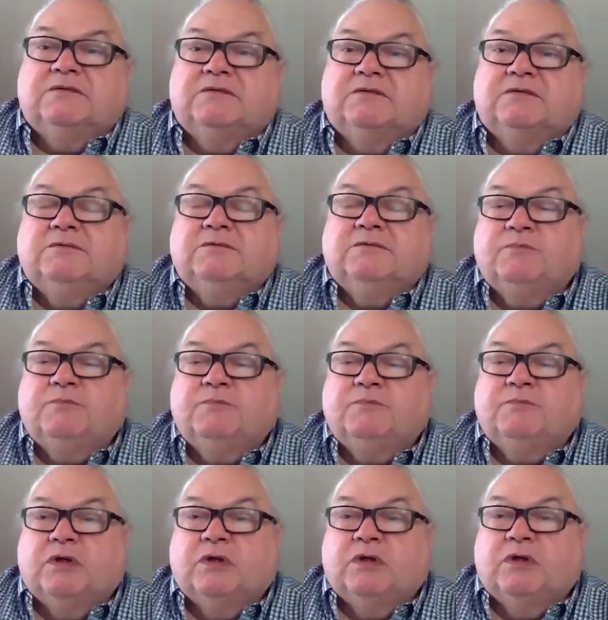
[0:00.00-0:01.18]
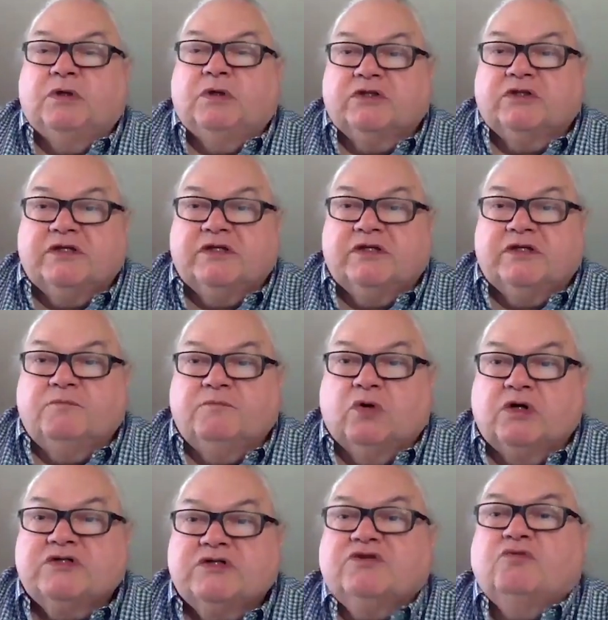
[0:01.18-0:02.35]
bulletin boards and
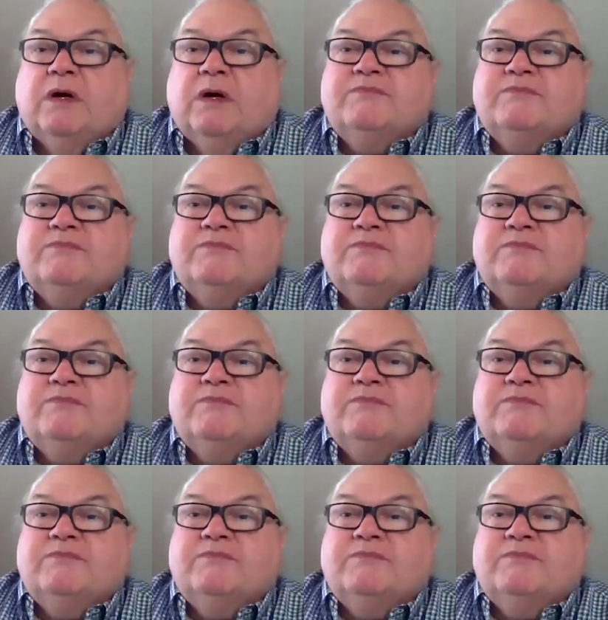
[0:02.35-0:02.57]
websites.